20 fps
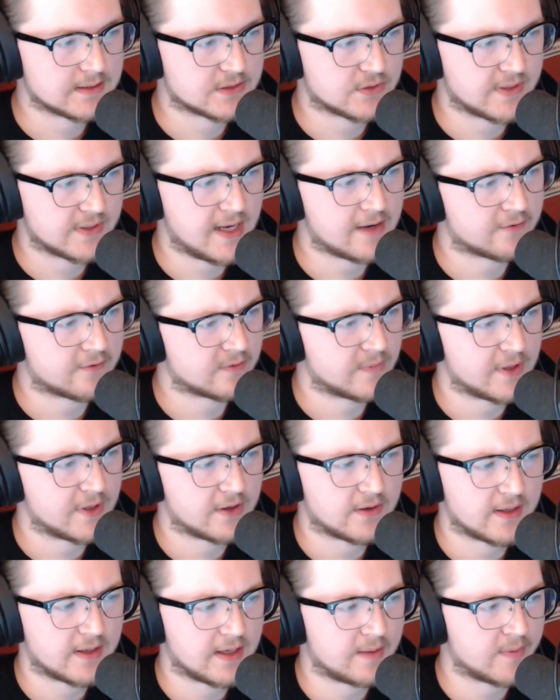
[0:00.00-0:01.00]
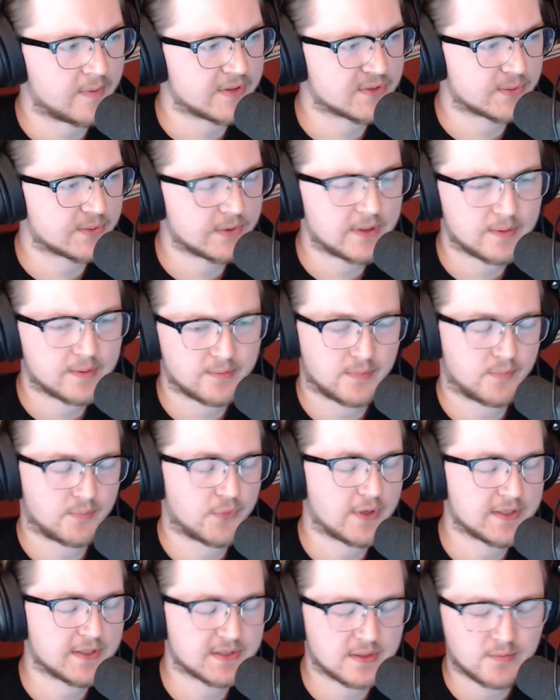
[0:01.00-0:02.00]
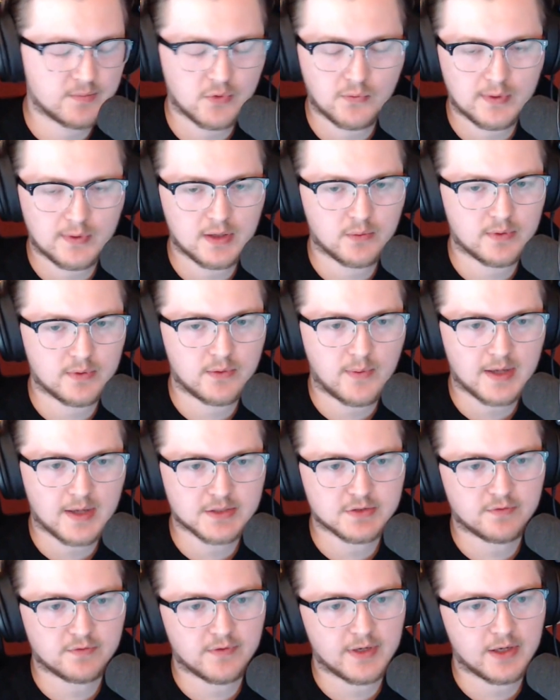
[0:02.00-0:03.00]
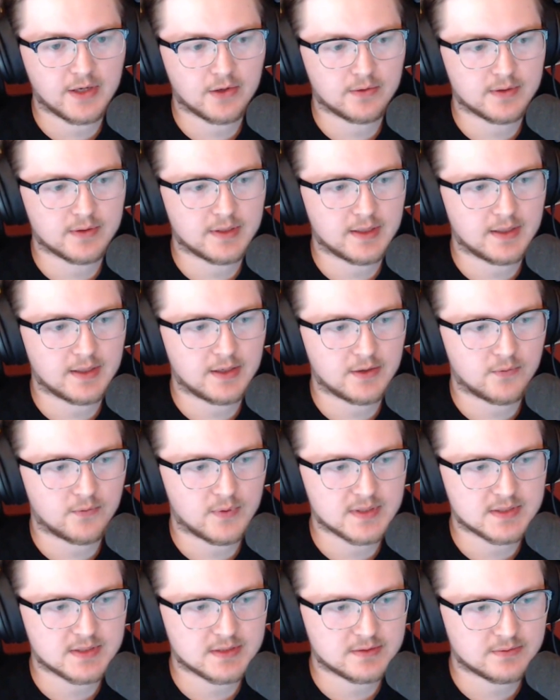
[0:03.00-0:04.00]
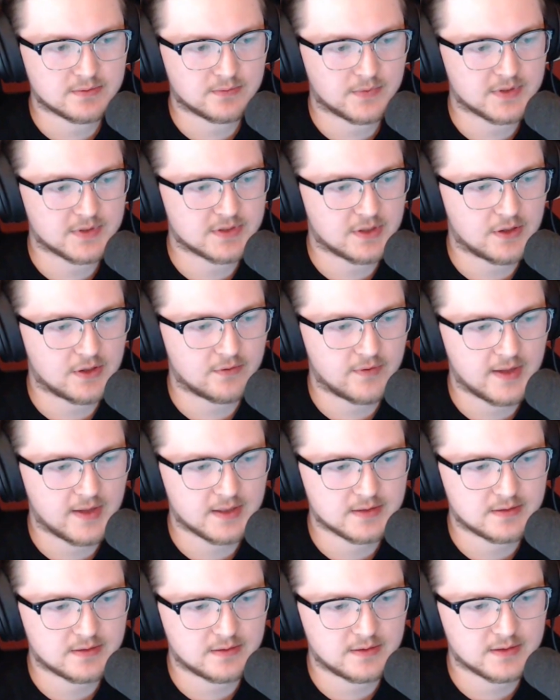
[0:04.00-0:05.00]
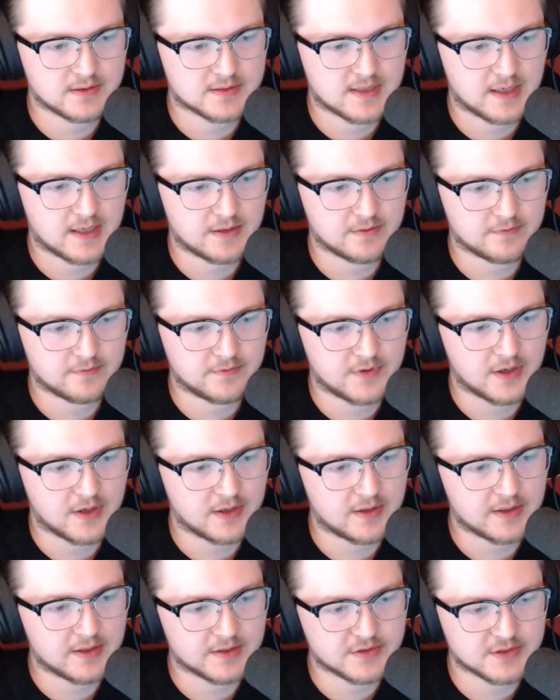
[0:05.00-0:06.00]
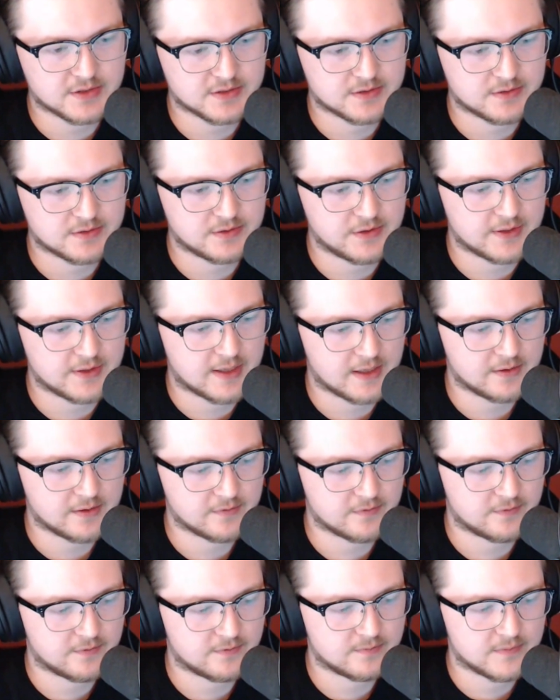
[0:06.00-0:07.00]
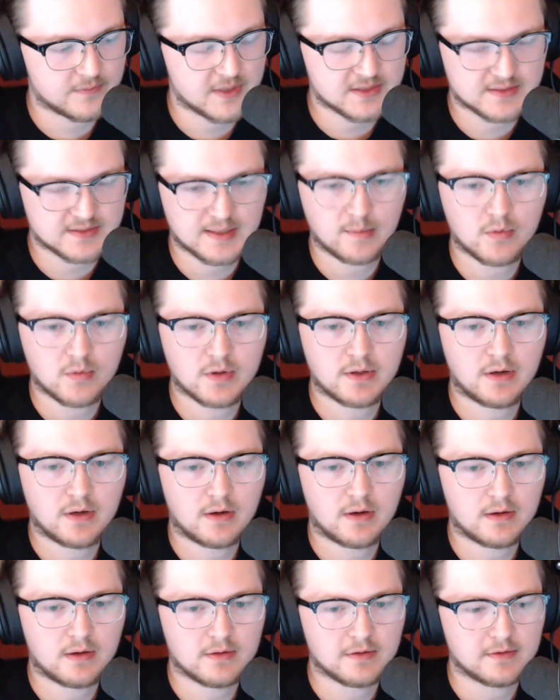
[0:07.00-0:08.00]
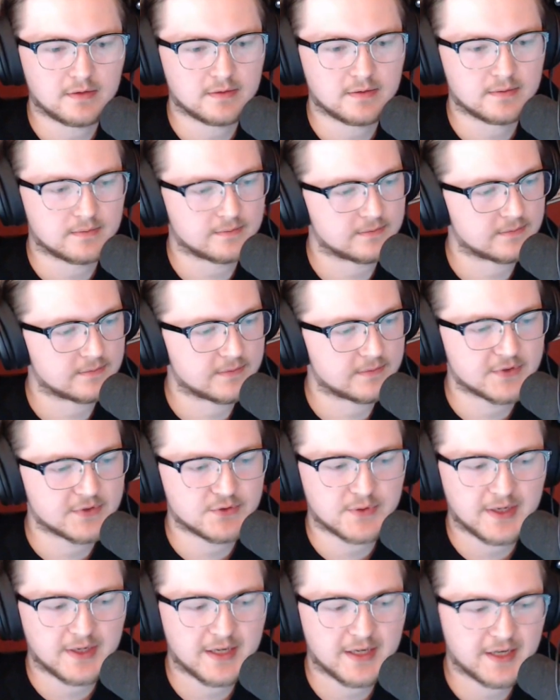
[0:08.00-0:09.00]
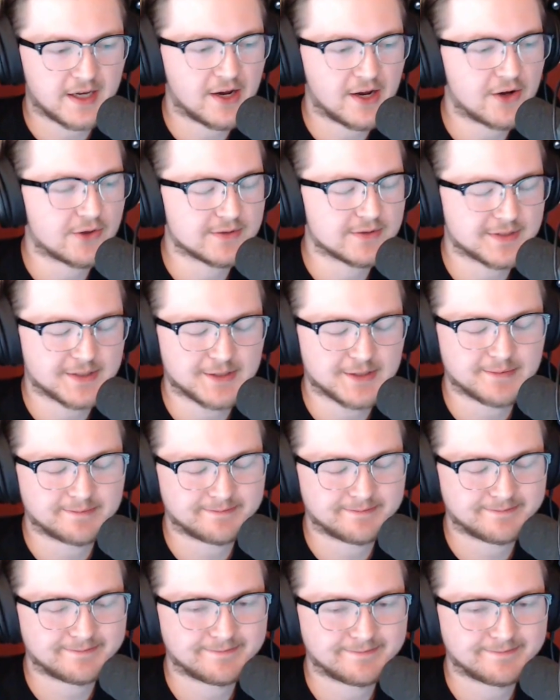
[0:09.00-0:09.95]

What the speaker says: so yeah, from there, I mean, it's really a pretty simple wheel when you watch the video. Once all of that is kind of done, you kind of assemble it all and it's ready to go. So